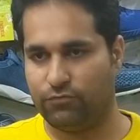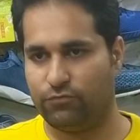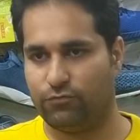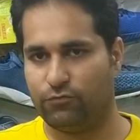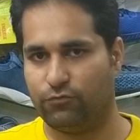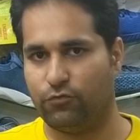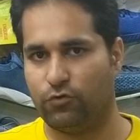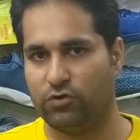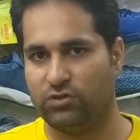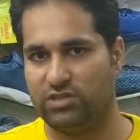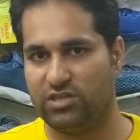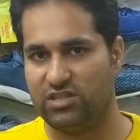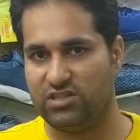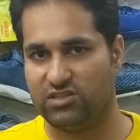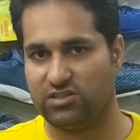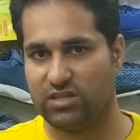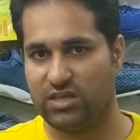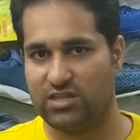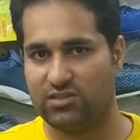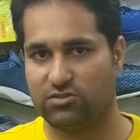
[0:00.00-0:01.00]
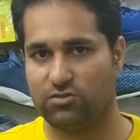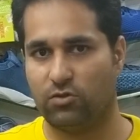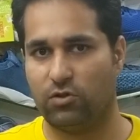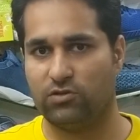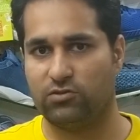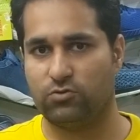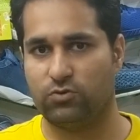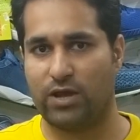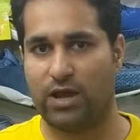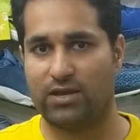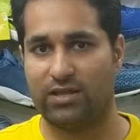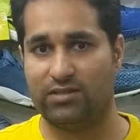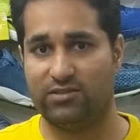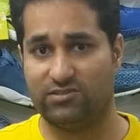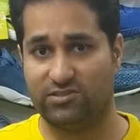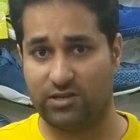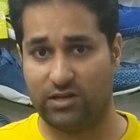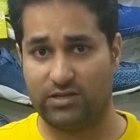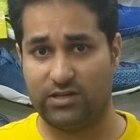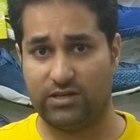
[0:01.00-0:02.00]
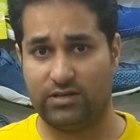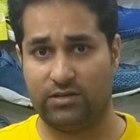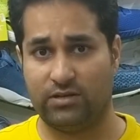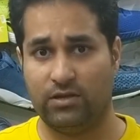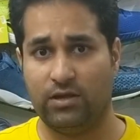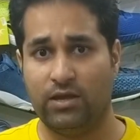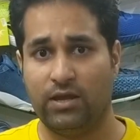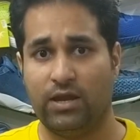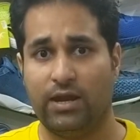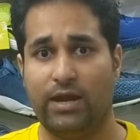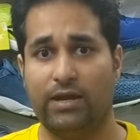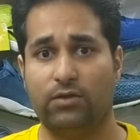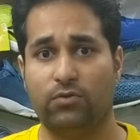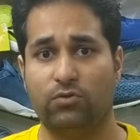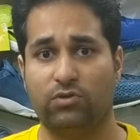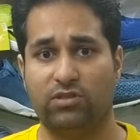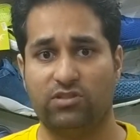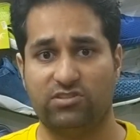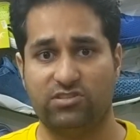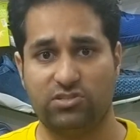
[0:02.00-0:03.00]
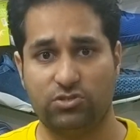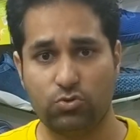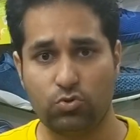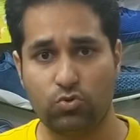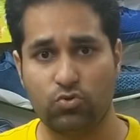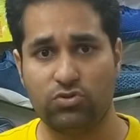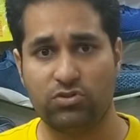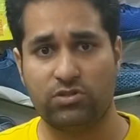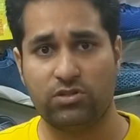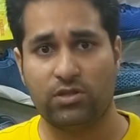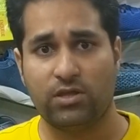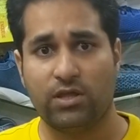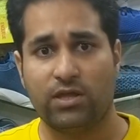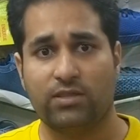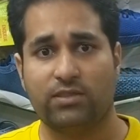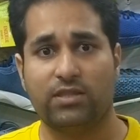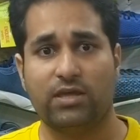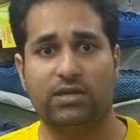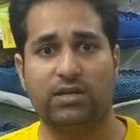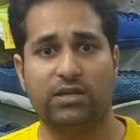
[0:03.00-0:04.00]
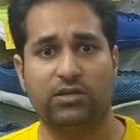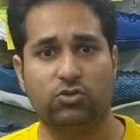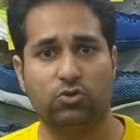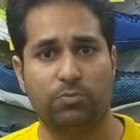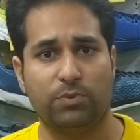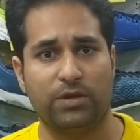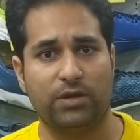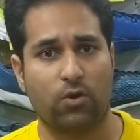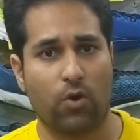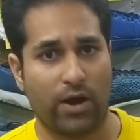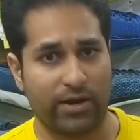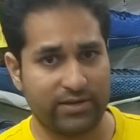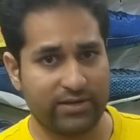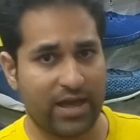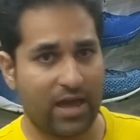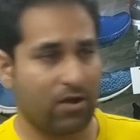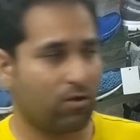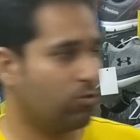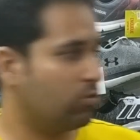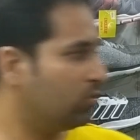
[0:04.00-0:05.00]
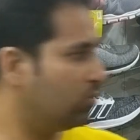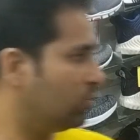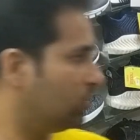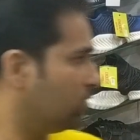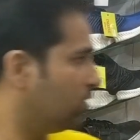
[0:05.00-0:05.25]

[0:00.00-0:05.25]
for these insoles to get inserted into these shoes, they need to be quite narrow.